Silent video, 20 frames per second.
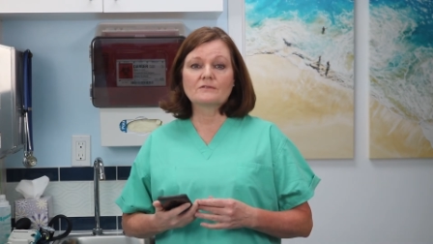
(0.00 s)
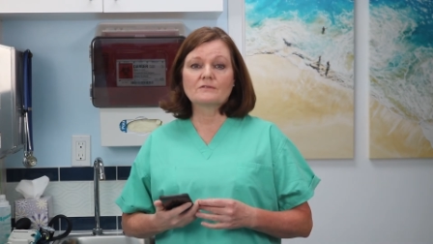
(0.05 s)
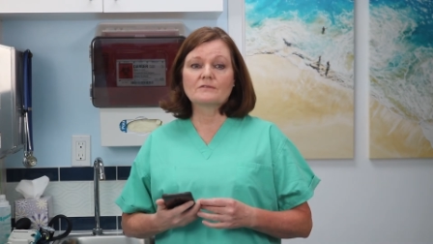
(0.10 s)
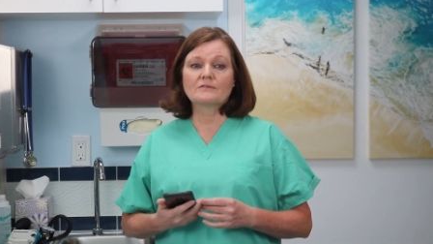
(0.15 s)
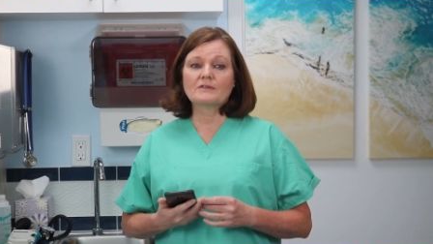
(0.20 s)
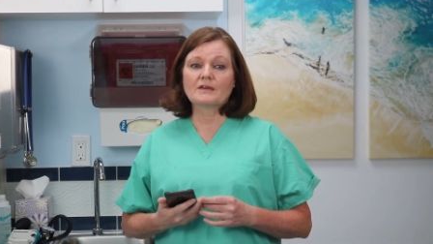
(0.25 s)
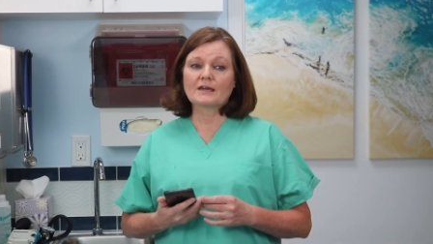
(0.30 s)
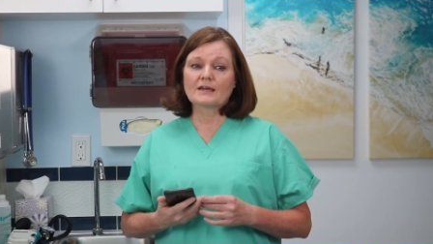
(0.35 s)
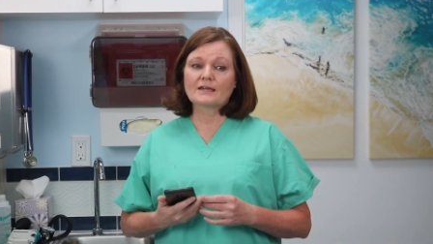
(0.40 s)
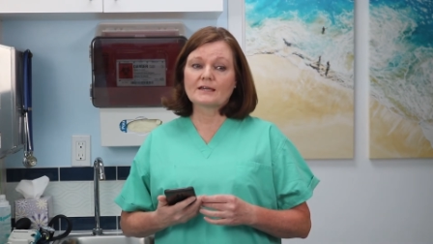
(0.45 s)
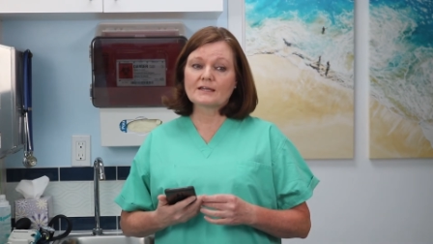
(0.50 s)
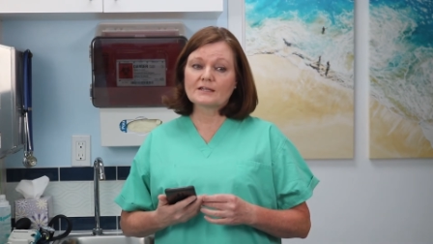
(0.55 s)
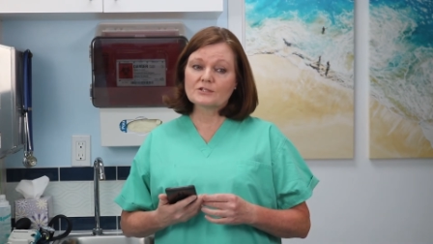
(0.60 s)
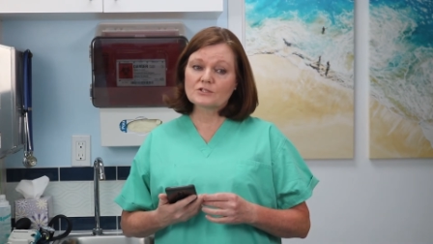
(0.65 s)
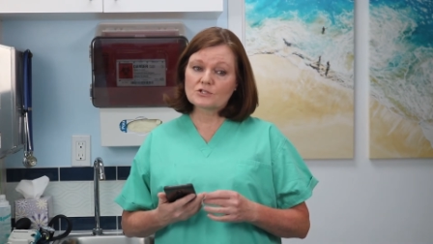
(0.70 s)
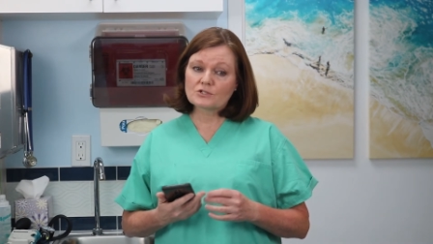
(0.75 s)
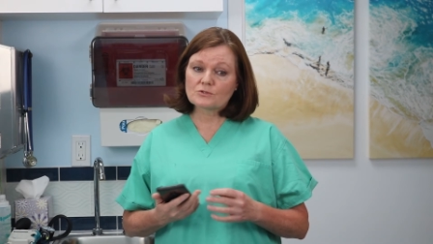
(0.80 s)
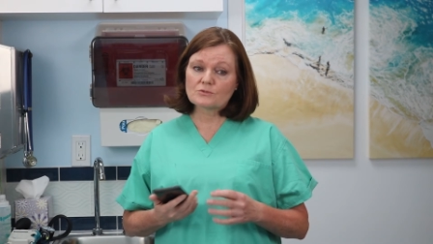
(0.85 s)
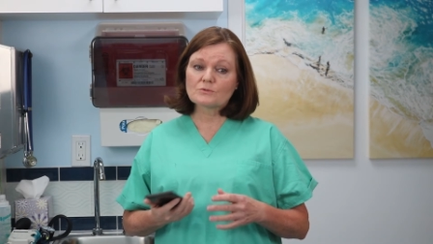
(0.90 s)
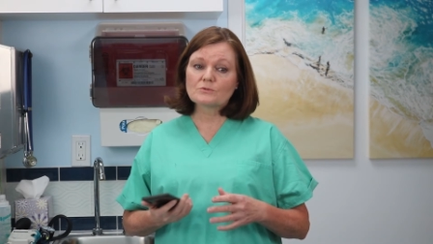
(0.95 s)
they can
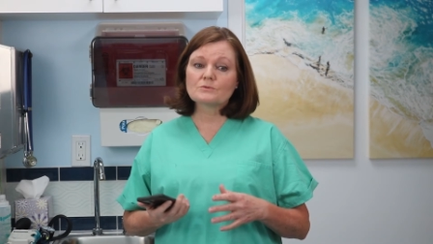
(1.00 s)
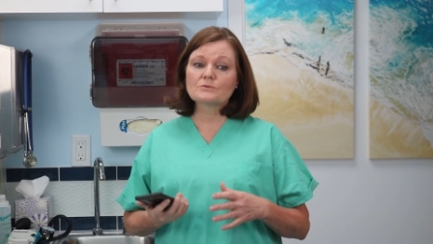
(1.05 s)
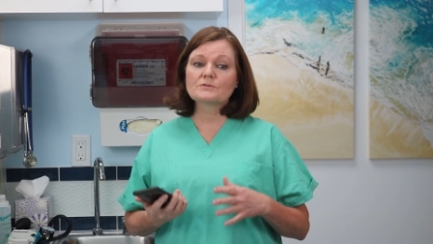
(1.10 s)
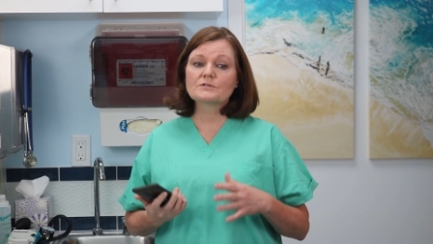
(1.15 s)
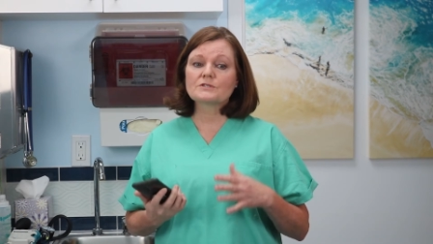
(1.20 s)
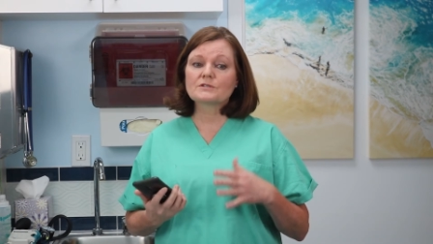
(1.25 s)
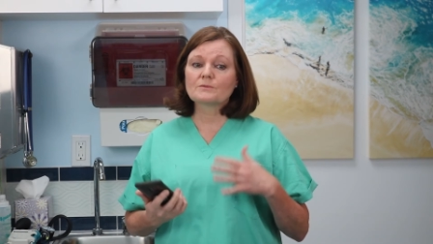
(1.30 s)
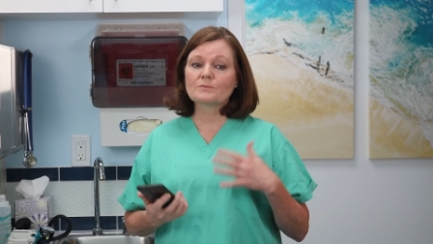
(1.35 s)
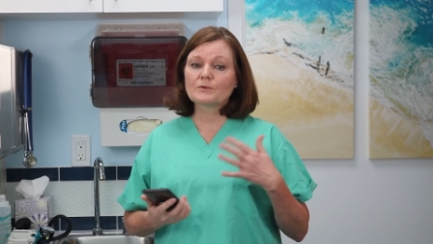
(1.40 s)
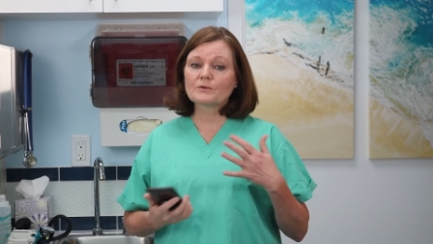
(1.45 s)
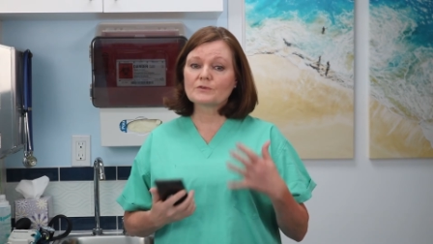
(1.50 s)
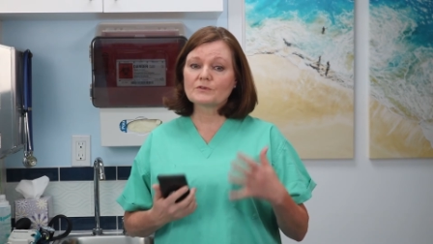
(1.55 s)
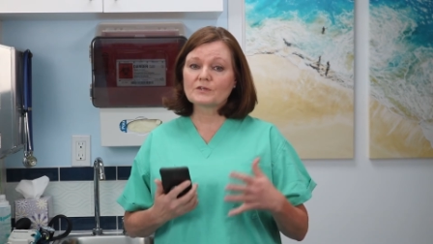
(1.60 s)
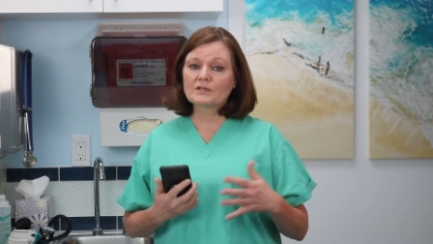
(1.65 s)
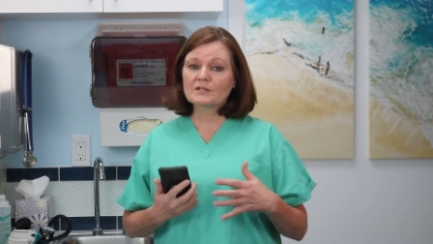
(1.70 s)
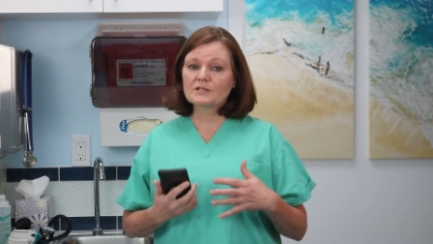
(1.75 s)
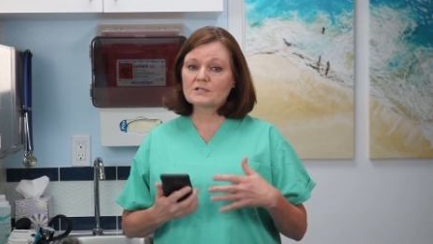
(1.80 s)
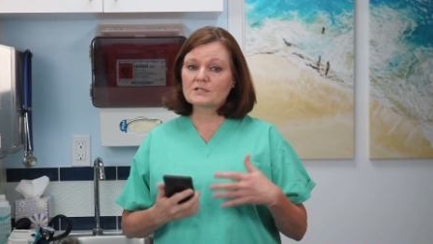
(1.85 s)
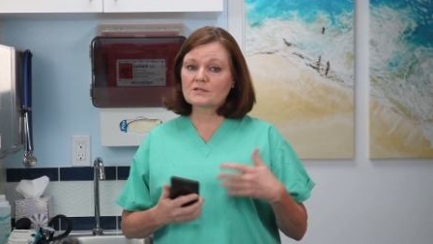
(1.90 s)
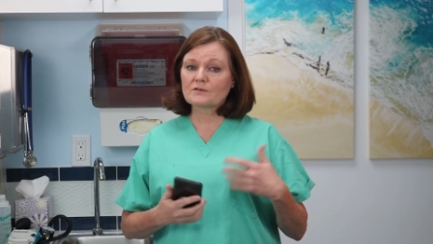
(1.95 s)
do simple
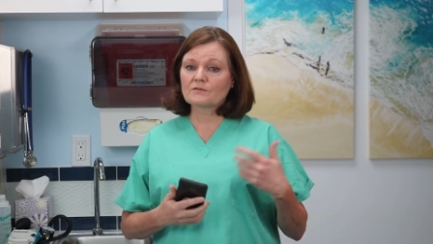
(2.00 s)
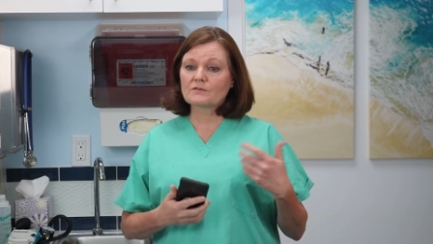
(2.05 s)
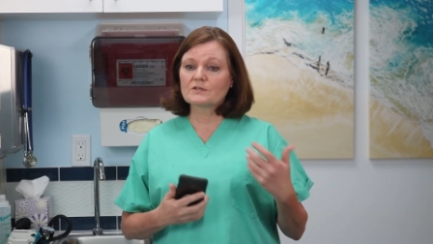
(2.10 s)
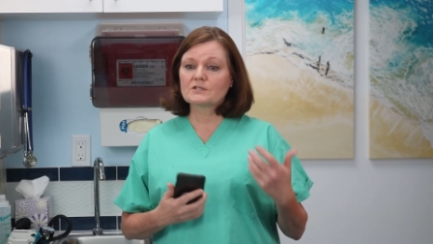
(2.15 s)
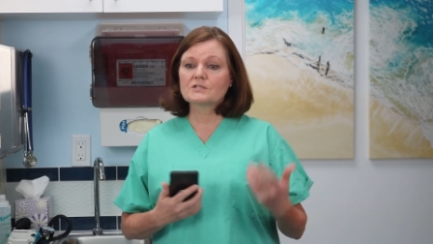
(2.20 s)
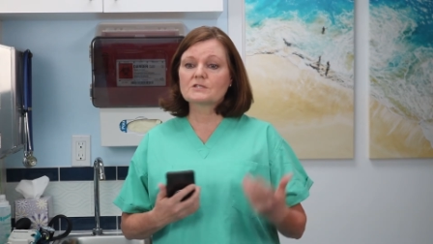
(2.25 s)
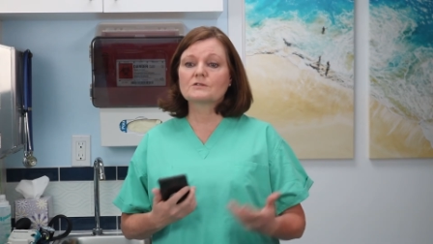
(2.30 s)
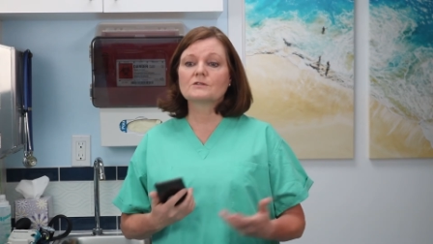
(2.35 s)
things if it's